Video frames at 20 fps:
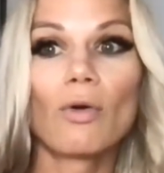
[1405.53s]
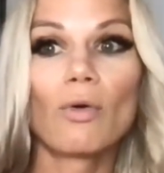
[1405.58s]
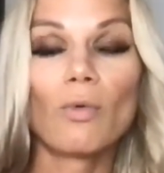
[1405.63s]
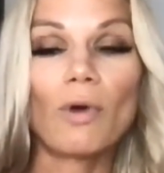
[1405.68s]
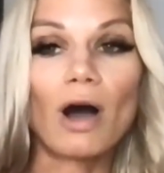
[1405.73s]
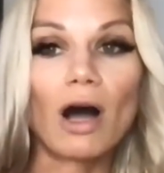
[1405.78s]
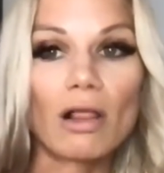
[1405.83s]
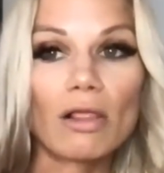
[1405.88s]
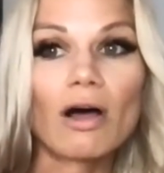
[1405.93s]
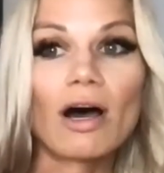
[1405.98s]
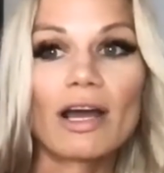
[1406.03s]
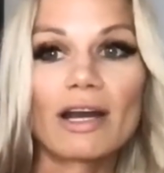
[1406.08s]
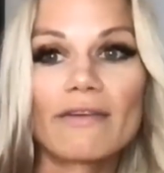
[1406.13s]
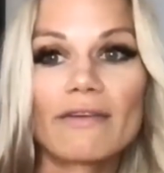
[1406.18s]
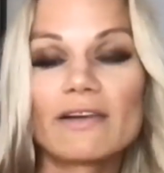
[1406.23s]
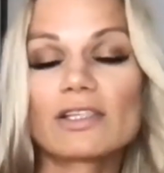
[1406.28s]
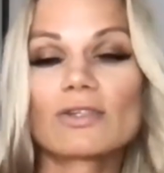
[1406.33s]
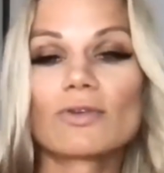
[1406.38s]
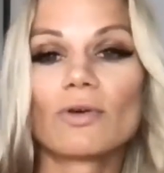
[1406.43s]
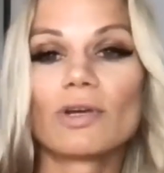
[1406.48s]
a lot of
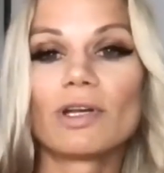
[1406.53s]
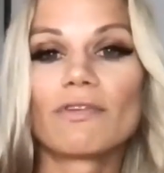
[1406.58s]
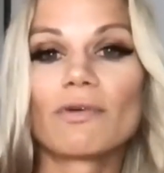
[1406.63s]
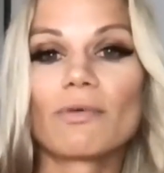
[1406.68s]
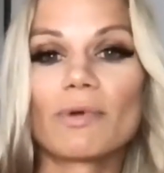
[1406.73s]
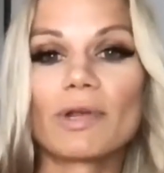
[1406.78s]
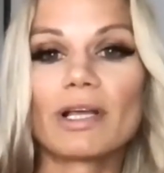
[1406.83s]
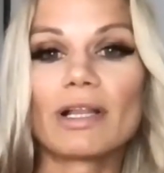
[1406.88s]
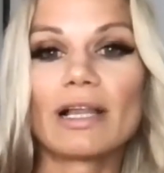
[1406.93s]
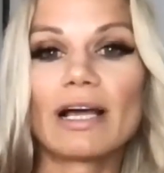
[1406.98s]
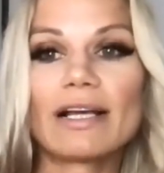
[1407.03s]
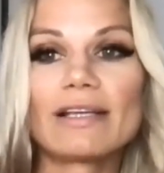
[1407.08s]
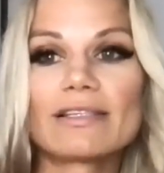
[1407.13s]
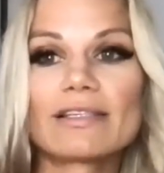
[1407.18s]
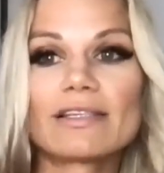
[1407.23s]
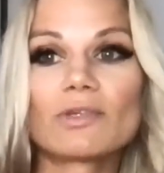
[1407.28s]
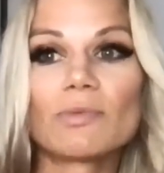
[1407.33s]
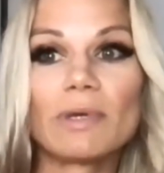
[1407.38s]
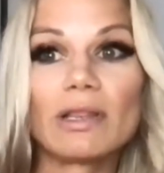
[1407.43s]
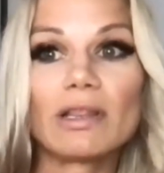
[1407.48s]
us don't even realize
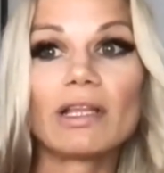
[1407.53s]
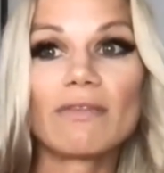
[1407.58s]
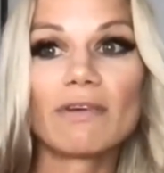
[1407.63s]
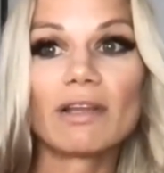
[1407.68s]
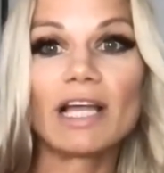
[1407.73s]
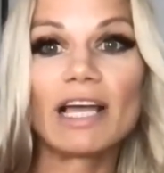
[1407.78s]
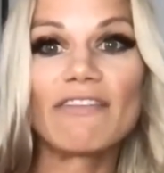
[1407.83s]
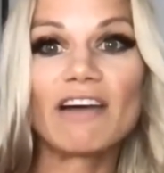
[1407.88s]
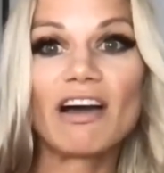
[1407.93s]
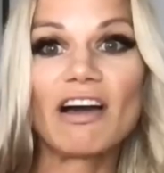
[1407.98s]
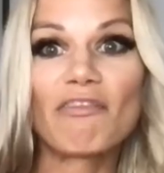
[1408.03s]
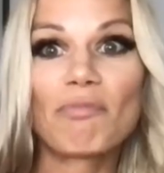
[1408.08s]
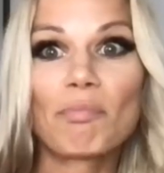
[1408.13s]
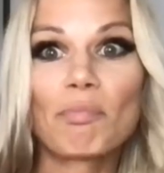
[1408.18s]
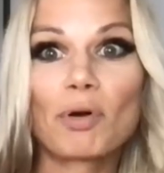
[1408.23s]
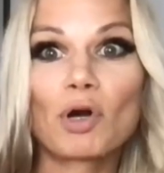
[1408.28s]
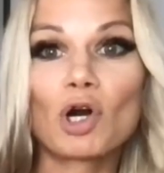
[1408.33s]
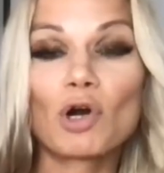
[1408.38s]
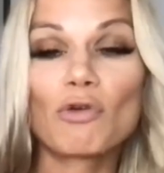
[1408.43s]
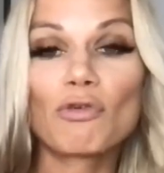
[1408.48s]
this. We live a life of
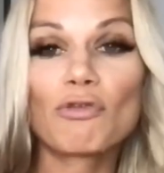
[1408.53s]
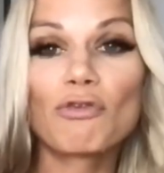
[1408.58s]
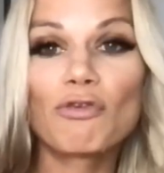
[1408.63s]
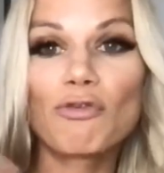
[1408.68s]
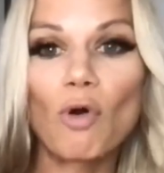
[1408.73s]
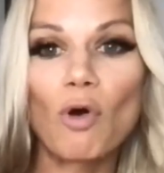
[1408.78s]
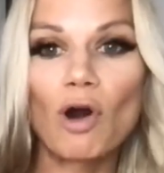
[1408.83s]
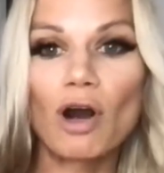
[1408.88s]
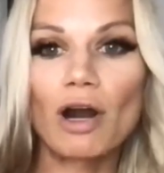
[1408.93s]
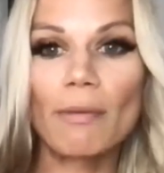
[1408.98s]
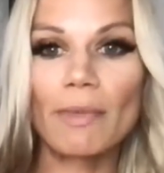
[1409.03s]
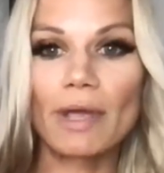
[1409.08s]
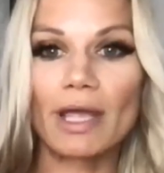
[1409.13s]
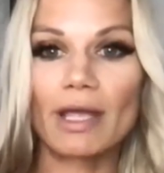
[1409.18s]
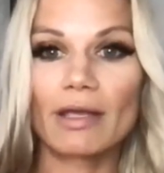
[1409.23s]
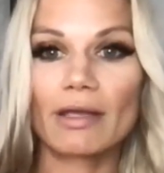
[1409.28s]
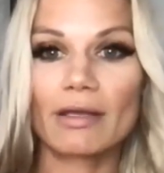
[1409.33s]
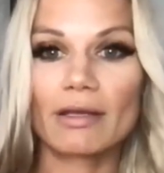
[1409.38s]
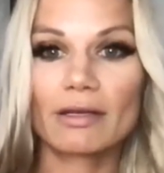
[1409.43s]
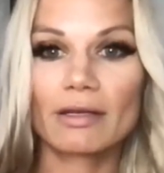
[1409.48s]

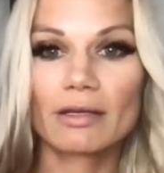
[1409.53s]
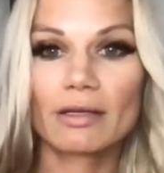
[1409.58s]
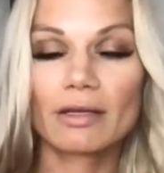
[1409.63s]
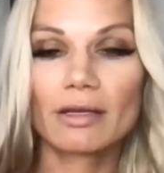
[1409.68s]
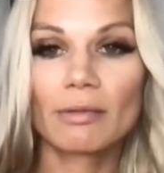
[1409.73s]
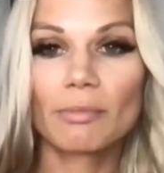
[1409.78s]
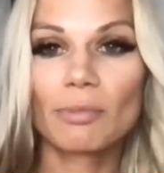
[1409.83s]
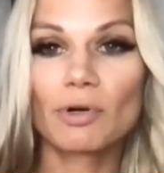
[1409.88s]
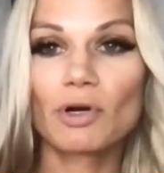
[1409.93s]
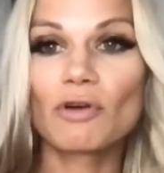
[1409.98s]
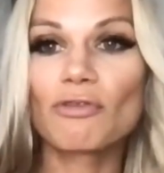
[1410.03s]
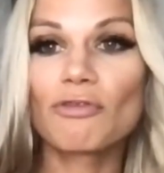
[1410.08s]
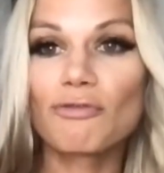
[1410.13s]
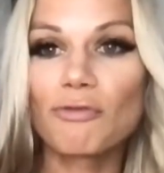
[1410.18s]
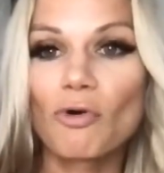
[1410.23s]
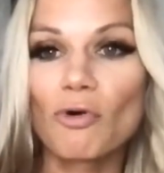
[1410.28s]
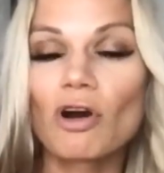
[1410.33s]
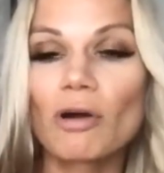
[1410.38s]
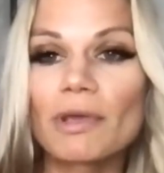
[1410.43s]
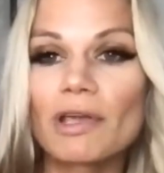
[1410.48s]
performing
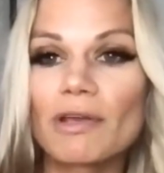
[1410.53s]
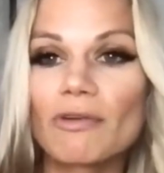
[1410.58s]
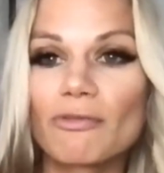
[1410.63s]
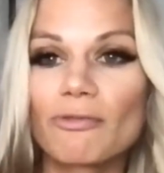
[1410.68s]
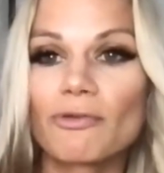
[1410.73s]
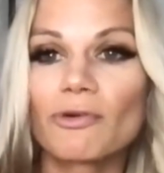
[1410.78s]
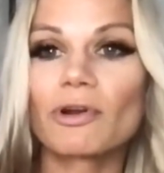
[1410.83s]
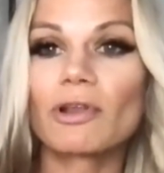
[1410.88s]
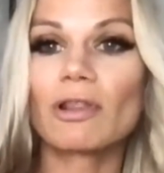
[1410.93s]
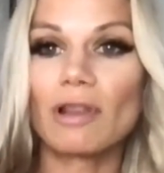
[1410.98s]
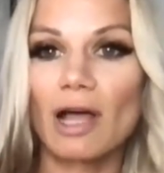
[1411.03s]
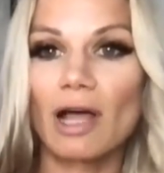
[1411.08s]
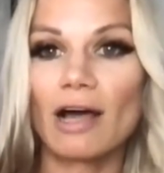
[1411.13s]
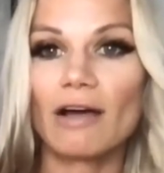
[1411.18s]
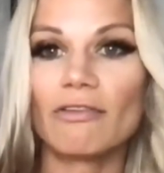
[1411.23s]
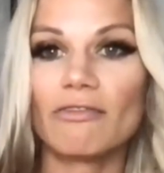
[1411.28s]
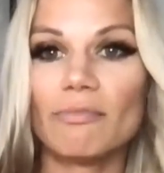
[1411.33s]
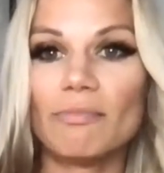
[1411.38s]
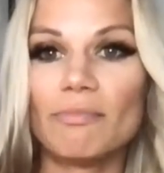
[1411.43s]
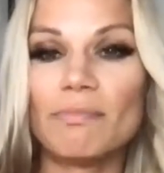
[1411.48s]
for
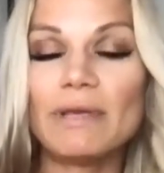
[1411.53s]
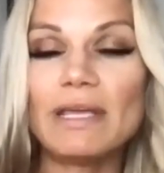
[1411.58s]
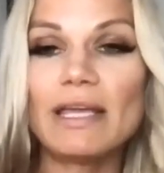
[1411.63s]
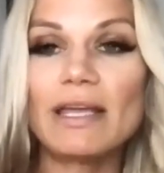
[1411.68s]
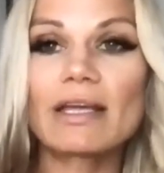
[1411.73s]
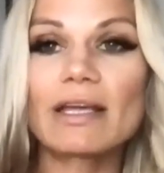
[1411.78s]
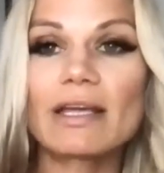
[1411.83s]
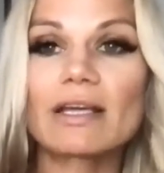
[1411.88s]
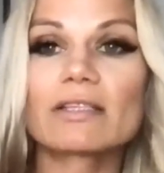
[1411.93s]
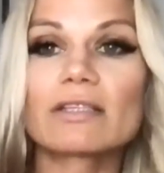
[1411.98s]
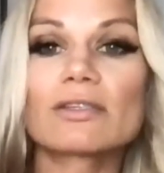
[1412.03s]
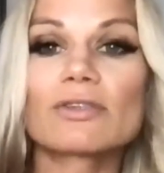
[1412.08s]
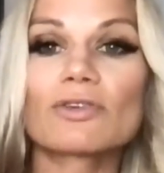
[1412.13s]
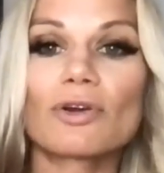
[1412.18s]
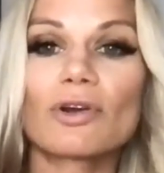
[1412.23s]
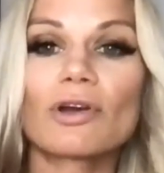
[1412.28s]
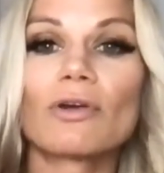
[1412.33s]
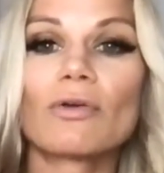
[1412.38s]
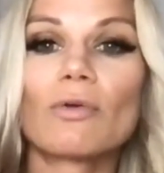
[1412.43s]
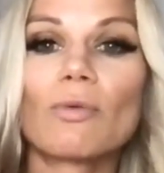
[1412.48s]
love, being a
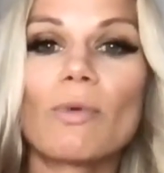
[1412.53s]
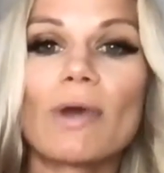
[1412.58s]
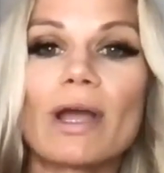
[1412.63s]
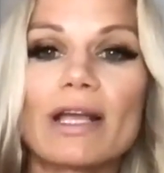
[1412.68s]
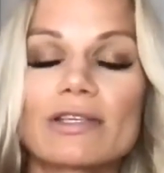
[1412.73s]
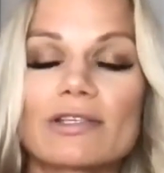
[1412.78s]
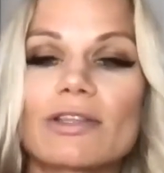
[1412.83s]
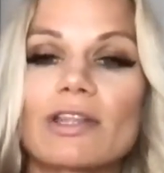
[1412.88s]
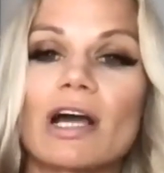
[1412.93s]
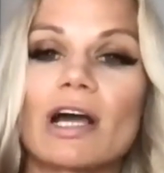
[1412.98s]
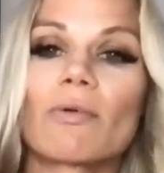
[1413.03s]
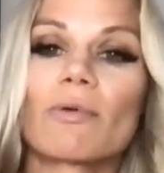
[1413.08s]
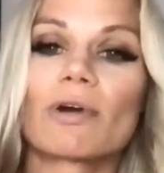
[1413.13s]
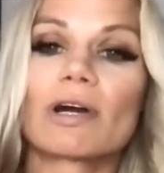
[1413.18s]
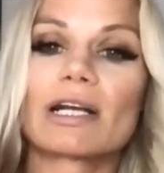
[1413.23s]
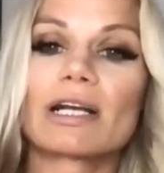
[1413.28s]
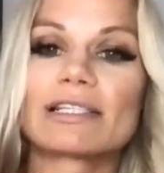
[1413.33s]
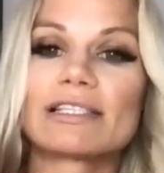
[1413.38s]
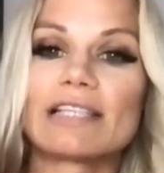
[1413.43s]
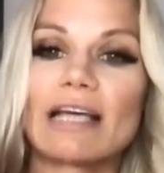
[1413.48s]
certain way so that we're
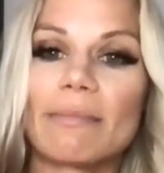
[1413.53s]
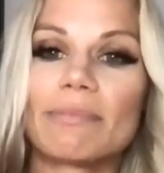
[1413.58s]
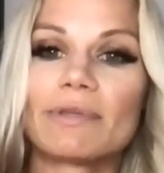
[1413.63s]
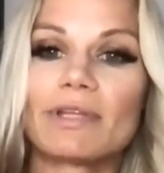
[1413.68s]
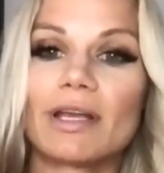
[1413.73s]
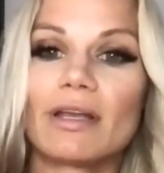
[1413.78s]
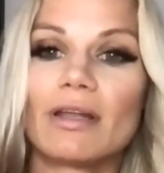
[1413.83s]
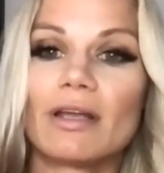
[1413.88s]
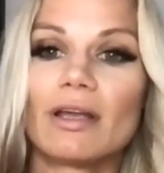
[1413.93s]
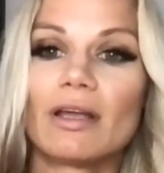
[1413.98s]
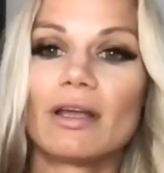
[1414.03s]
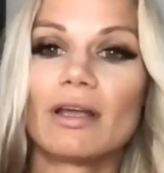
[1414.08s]
accepted.